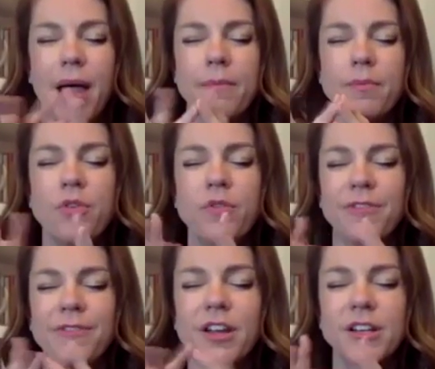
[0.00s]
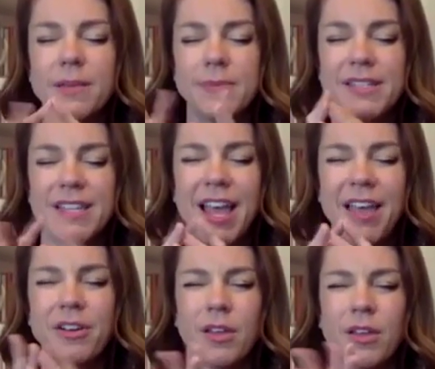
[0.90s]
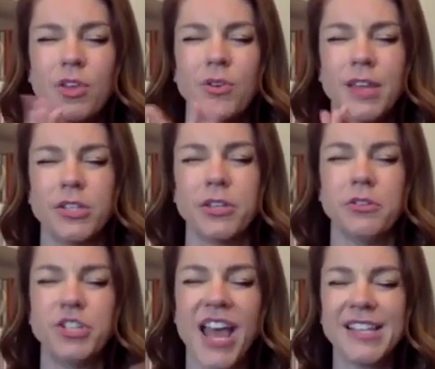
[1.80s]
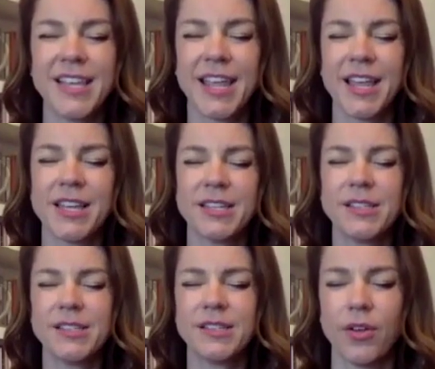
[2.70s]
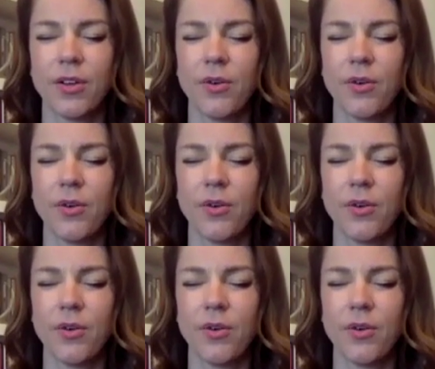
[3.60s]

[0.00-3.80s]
move your fingertips together. You can do jazz hands,